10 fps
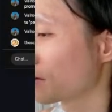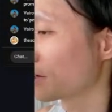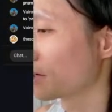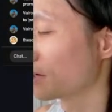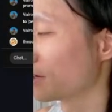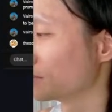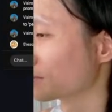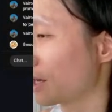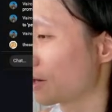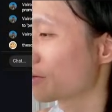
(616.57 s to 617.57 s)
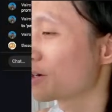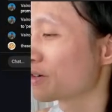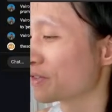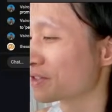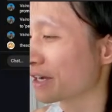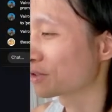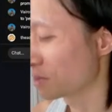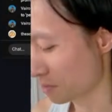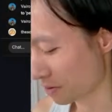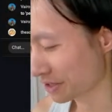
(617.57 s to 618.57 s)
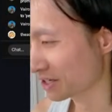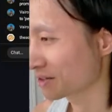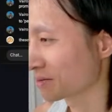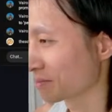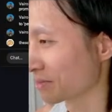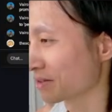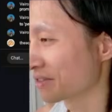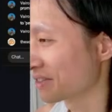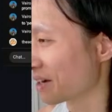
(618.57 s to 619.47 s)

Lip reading: I don't know if it's actually morning, but I